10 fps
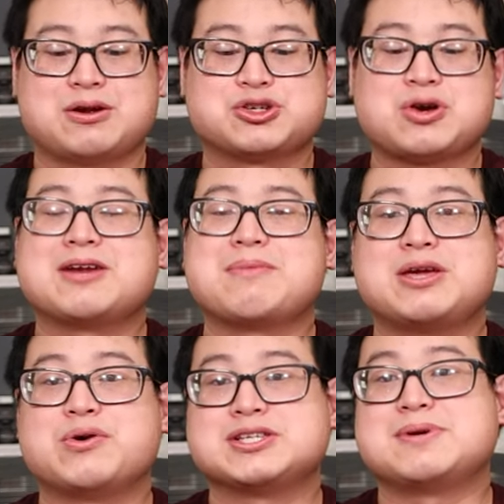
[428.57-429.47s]
They're trying to
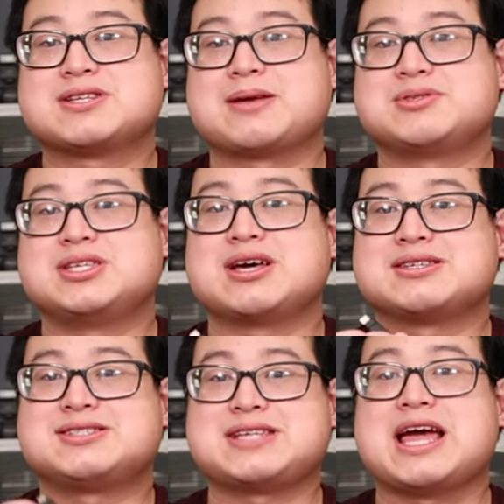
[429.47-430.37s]
make USB Type-C a
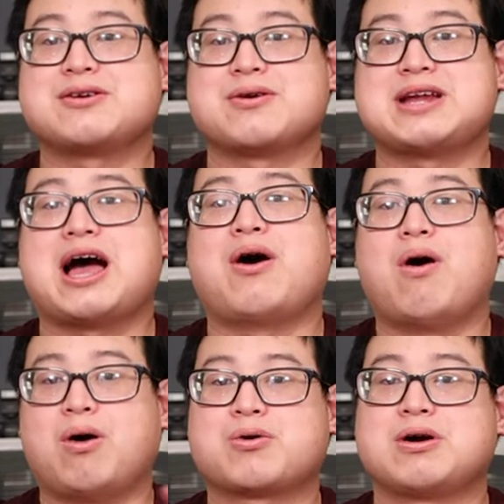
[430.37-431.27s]
standard now
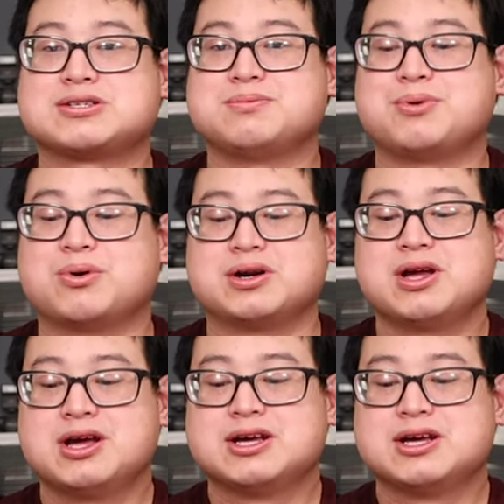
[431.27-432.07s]
all across the board.